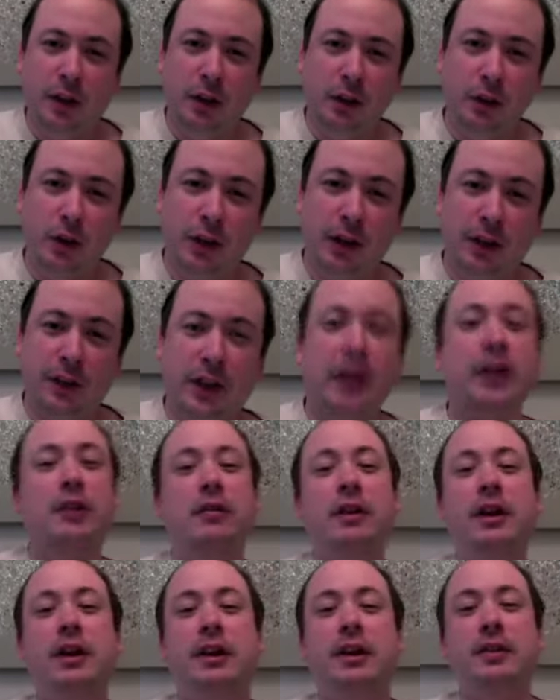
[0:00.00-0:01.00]
Looking at the
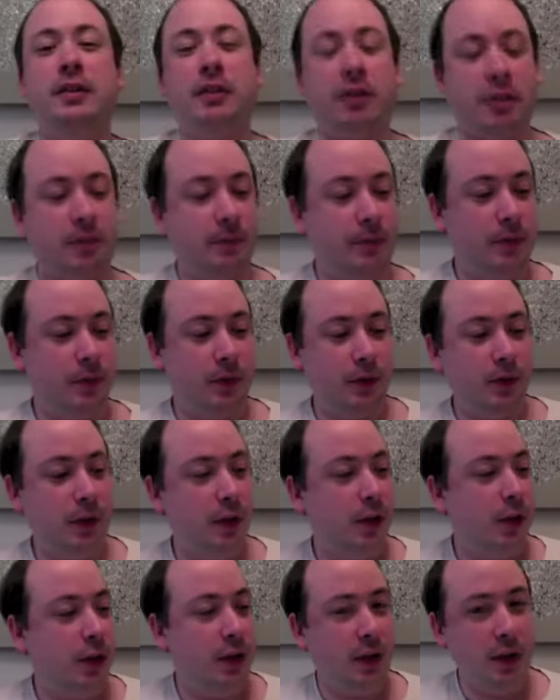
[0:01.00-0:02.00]
ingredients,
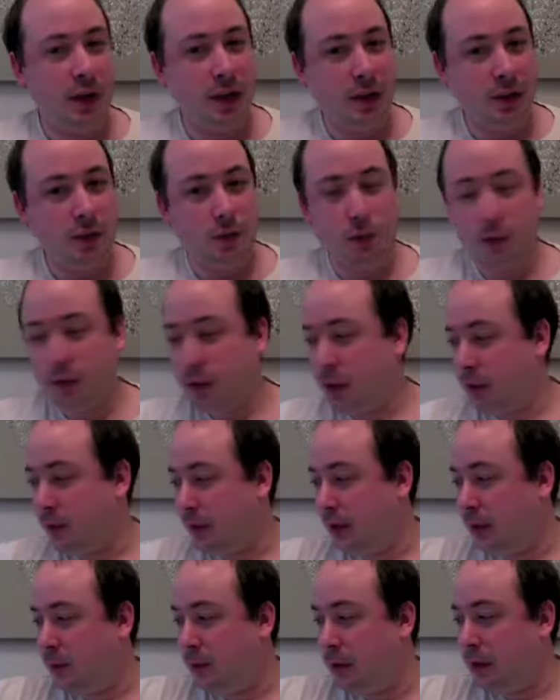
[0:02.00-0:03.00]
it's
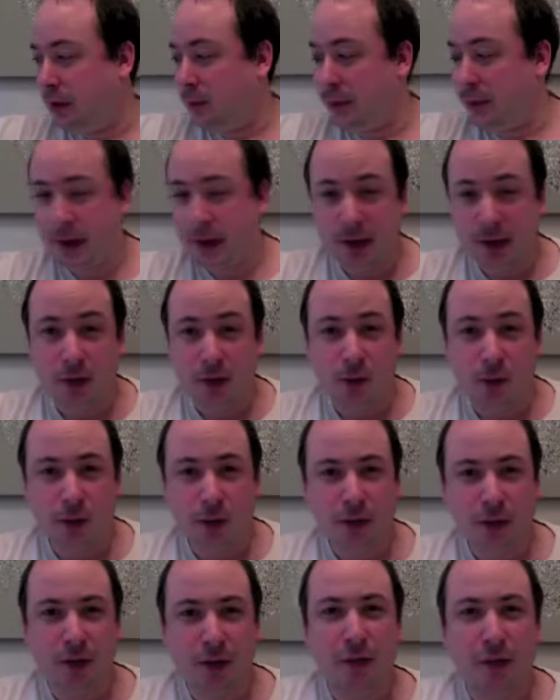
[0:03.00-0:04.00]
also equally appealing and
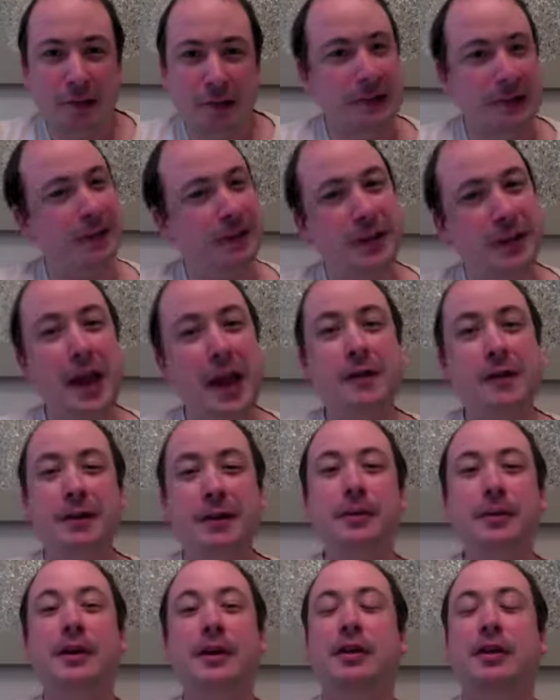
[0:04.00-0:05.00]
also slightly scary,
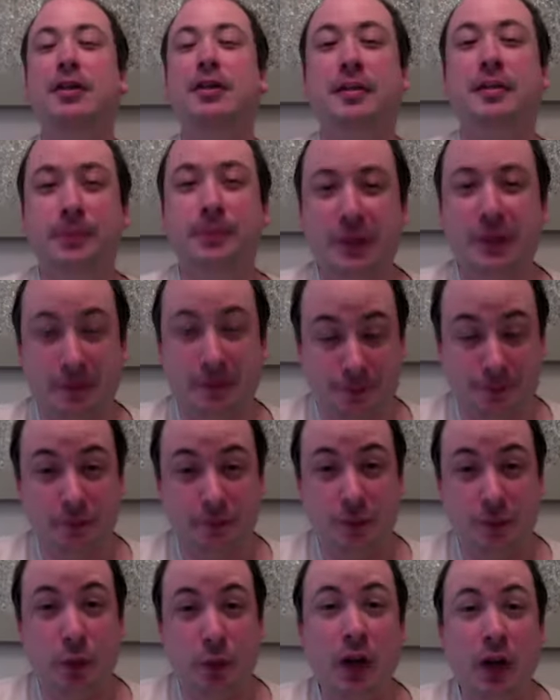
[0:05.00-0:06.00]
because
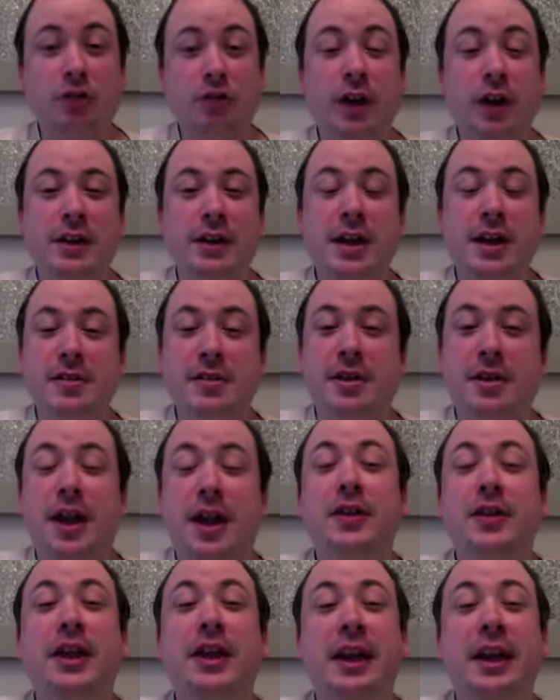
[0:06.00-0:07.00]
the one I tried yesterday,
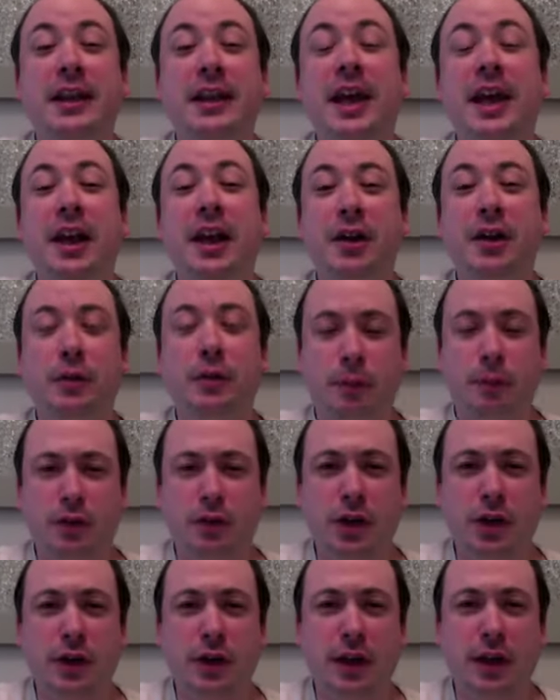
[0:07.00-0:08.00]
the King in Yellow,
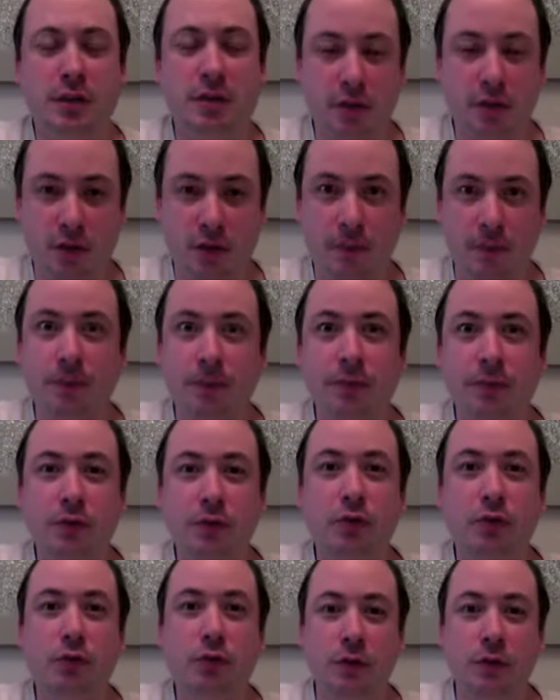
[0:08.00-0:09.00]
showcased some
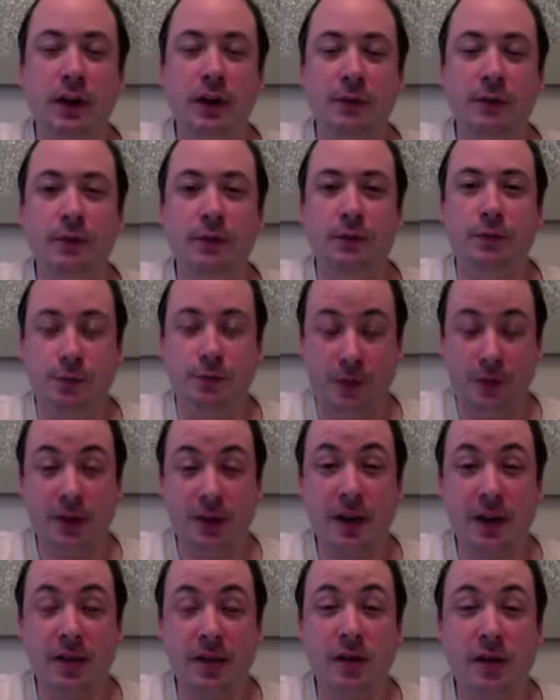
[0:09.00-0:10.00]
great,
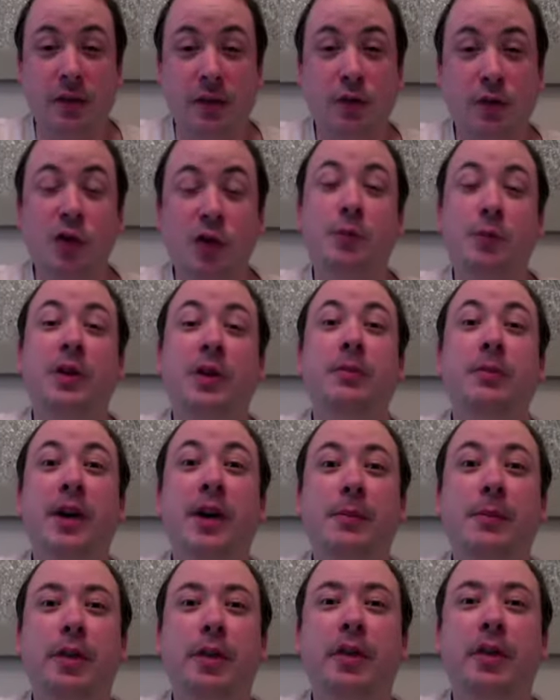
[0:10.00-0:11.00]
fantastic scorpion
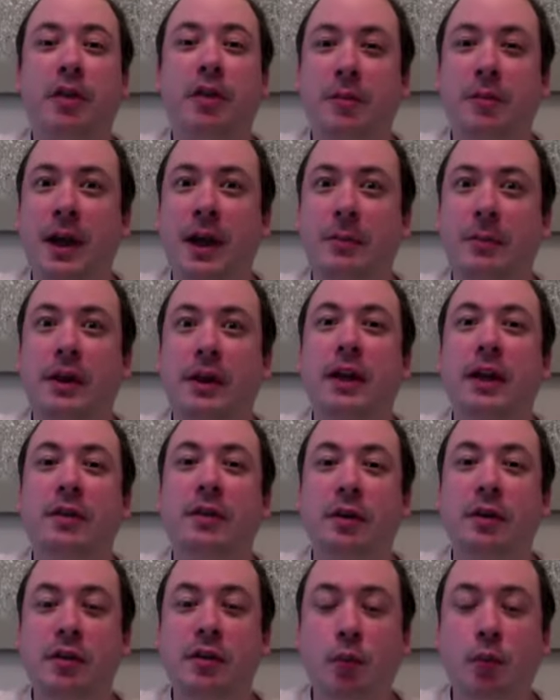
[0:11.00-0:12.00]
peppers and some
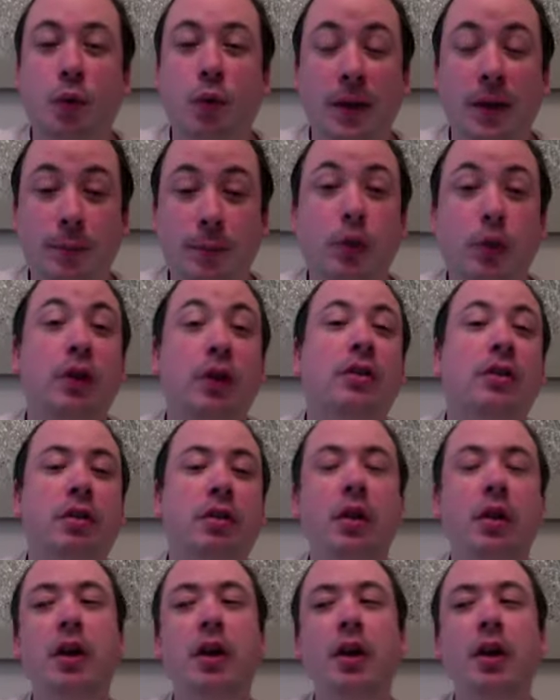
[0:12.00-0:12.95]
habaneros, some white bullets.